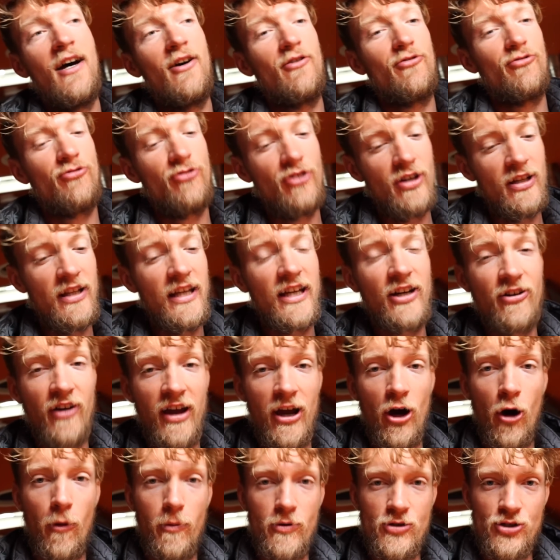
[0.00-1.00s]
Really great
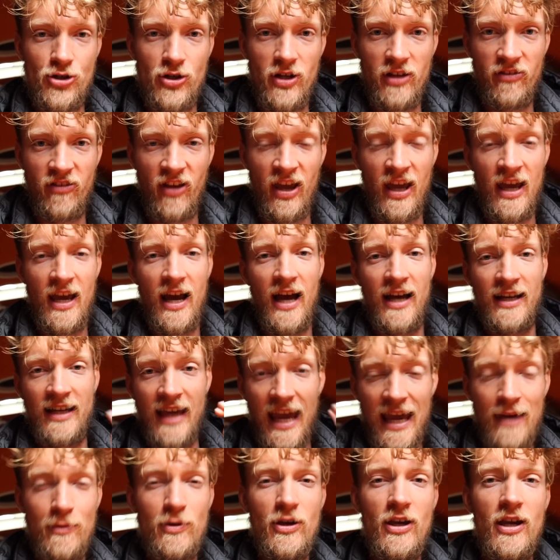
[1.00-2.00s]
opportunity. I
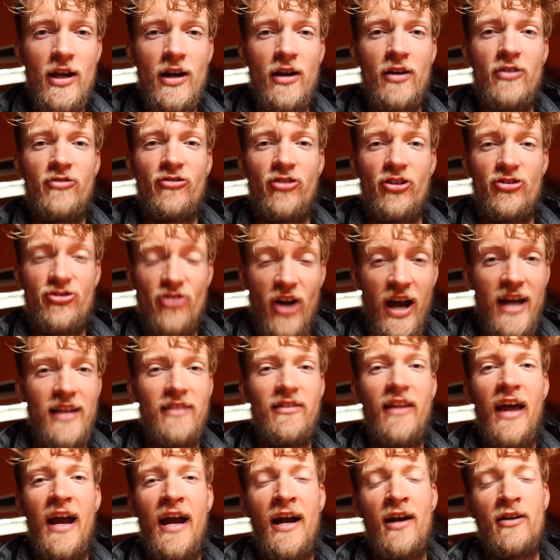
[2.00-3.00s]
came here to try and
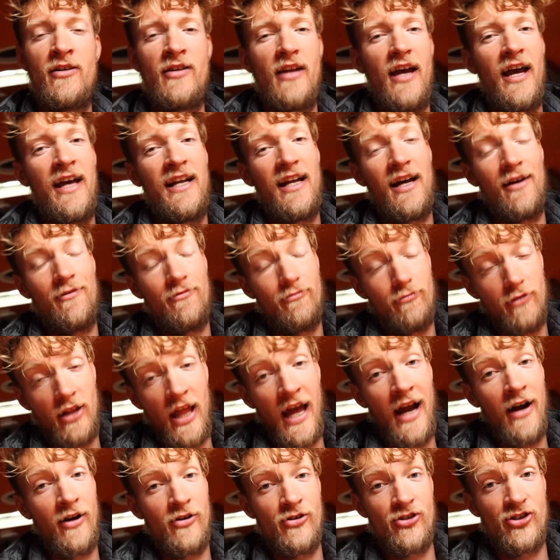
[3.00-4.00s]
learn, and I've
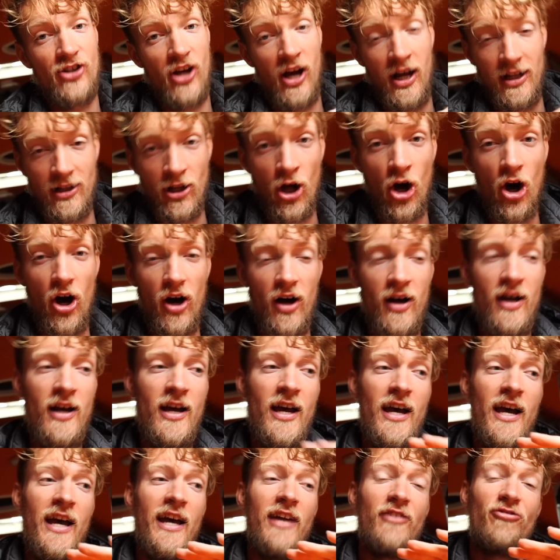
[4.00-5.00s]
learned a lot.
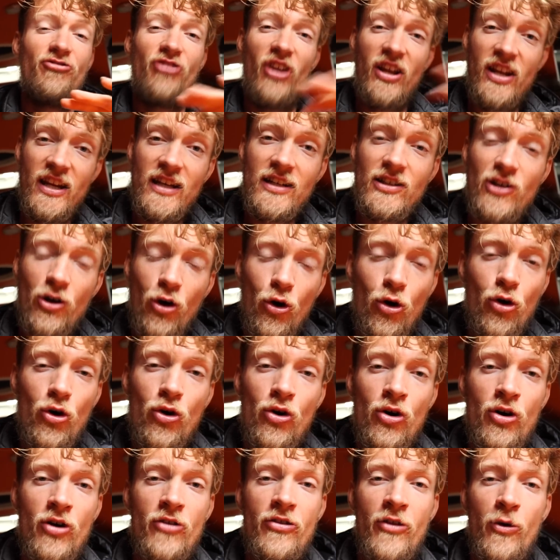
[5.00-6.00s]
Didn't
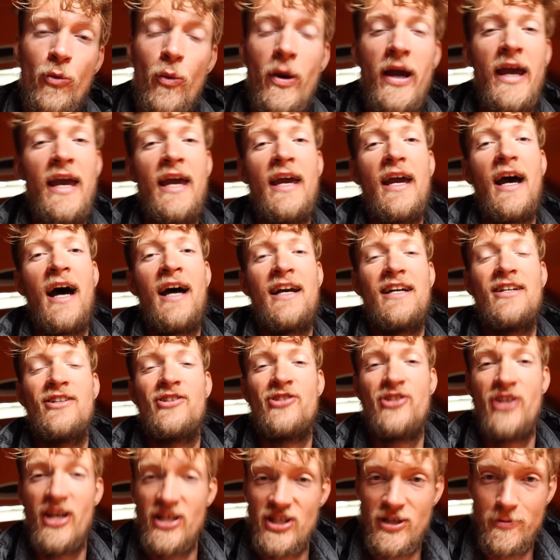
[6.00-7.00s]
go the way I
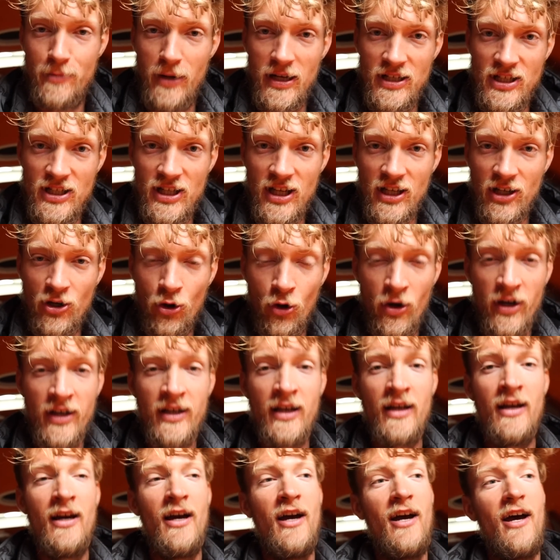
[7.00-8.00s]
anticipated it
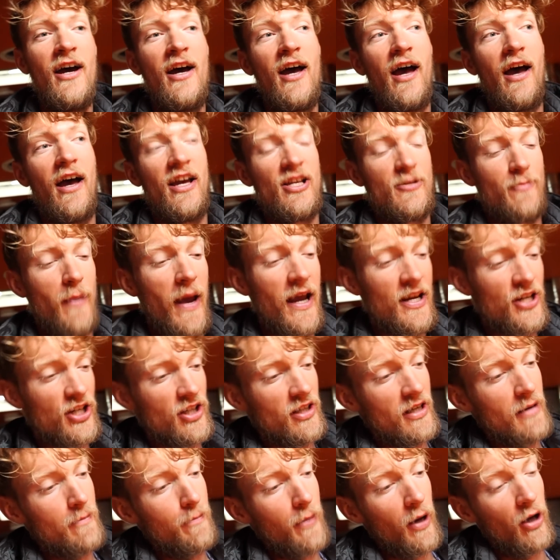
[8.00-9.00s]
going,
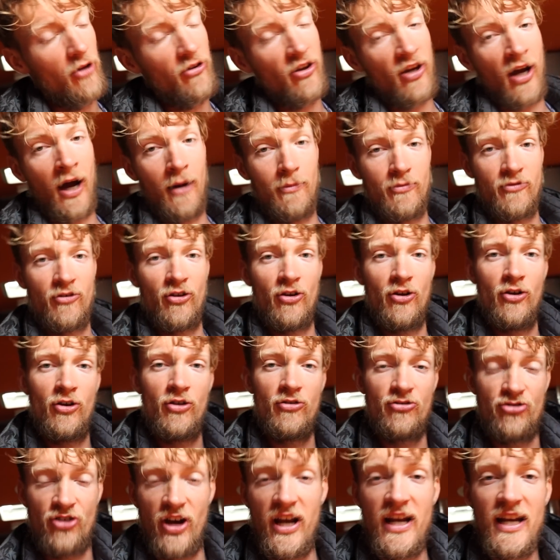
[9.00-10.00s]
especially building up to
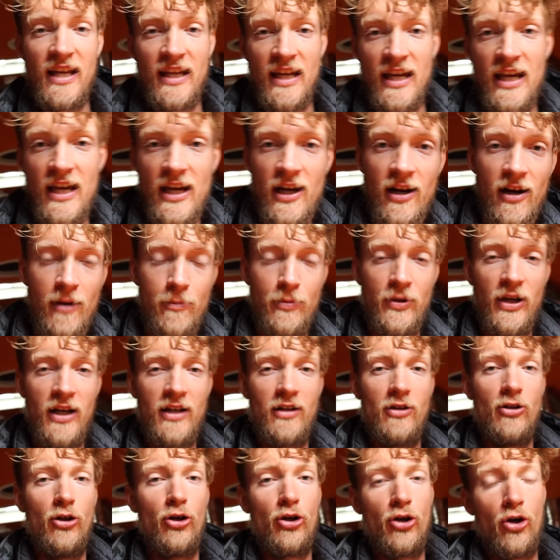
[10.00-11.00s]
training here at
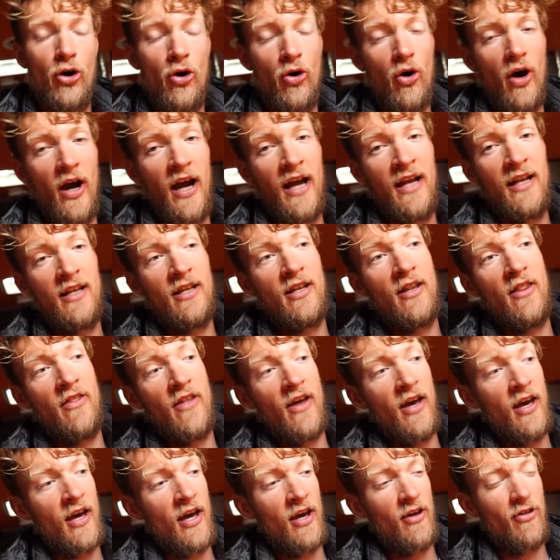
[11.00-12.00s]
Piediluco in
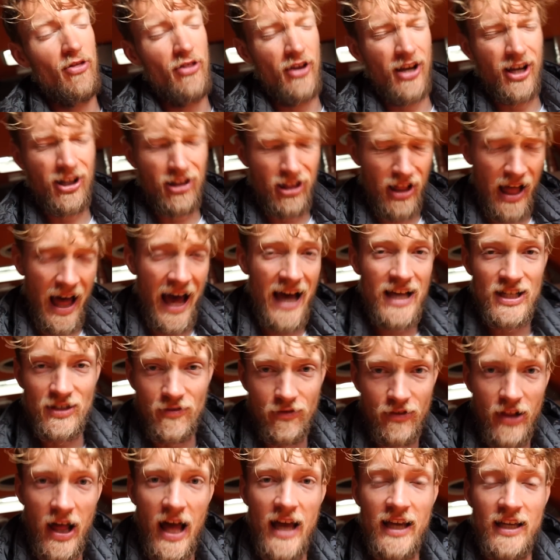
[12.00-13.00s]
the glass
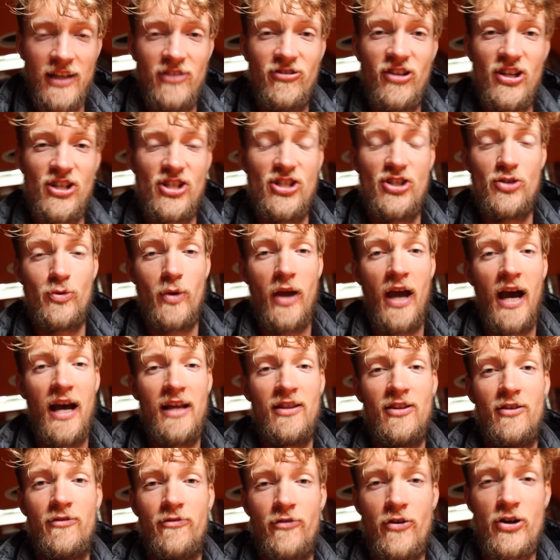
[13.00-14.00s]
flat conditions we had
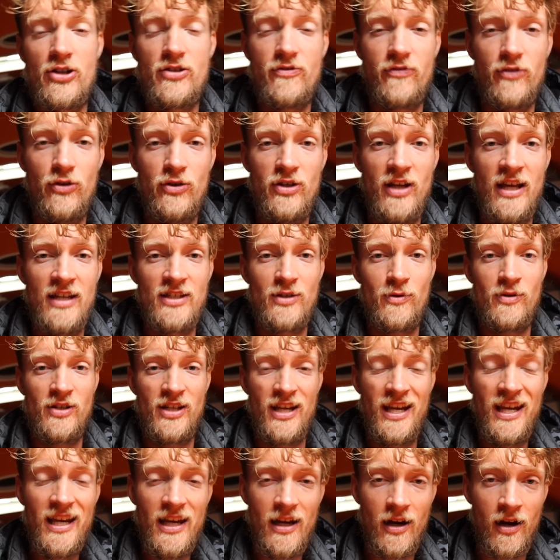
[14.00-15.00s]
in the first few days I was
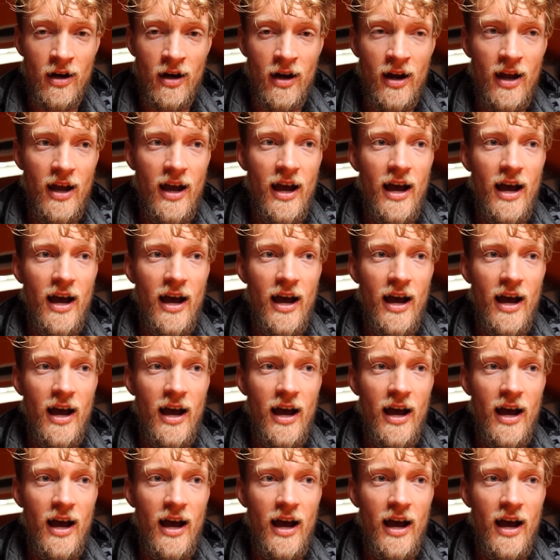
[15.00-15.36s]
here.